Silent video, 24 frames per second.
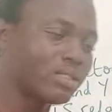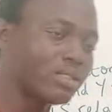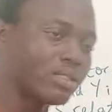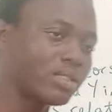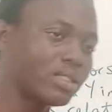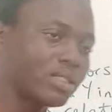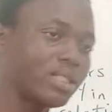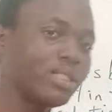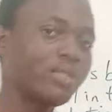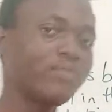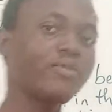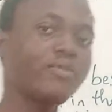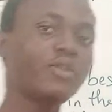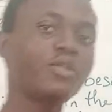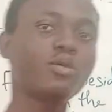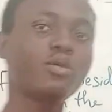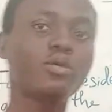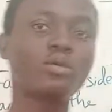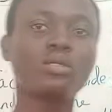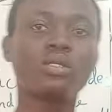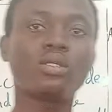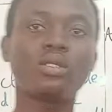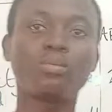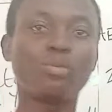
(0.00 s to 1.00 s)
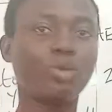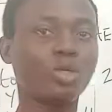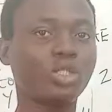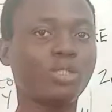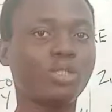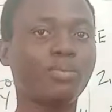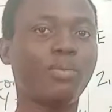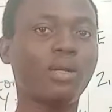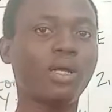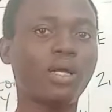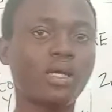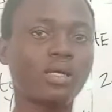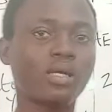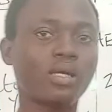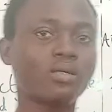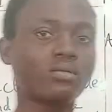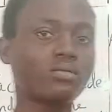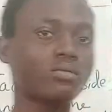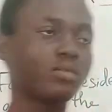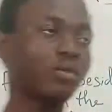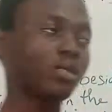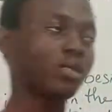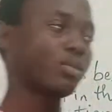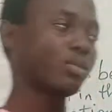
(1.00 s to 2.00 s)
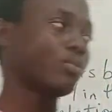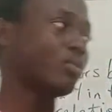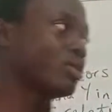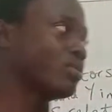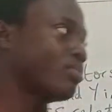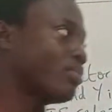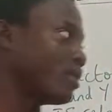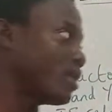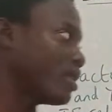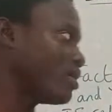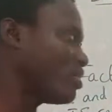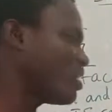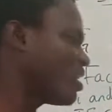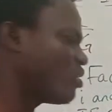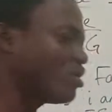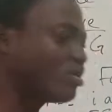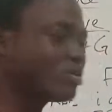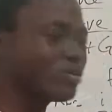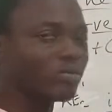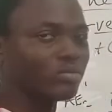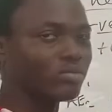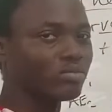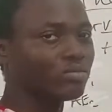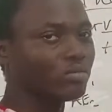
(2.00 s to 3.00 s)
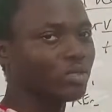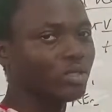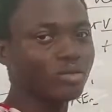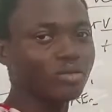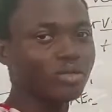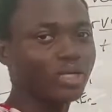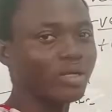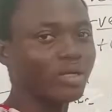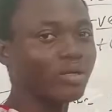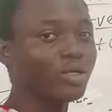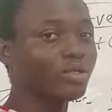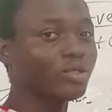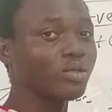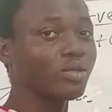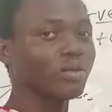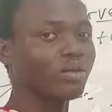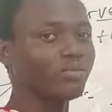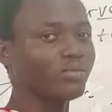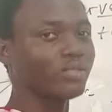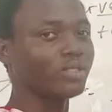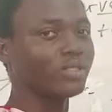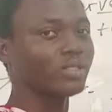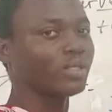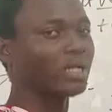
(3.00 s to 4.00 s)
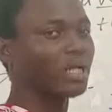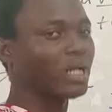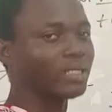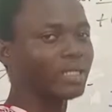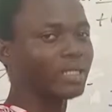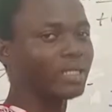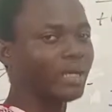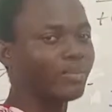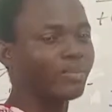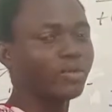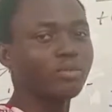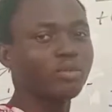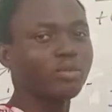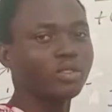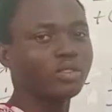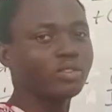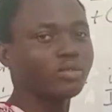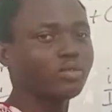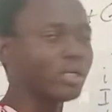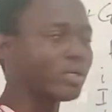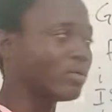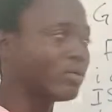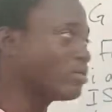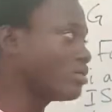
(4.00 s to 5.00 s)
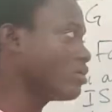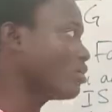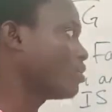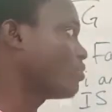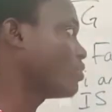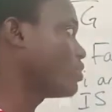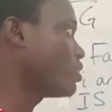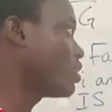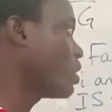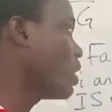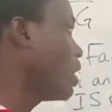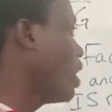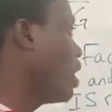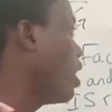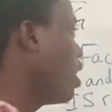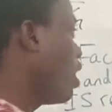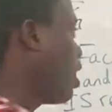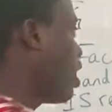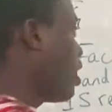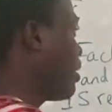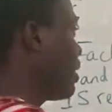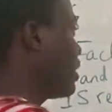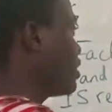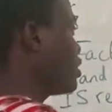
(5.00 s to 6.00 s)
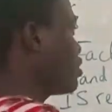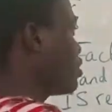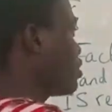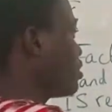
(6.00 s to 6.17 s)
see the video on the multiplier. You are going to, you are going to love it. I promise you, you're going to love it. All right,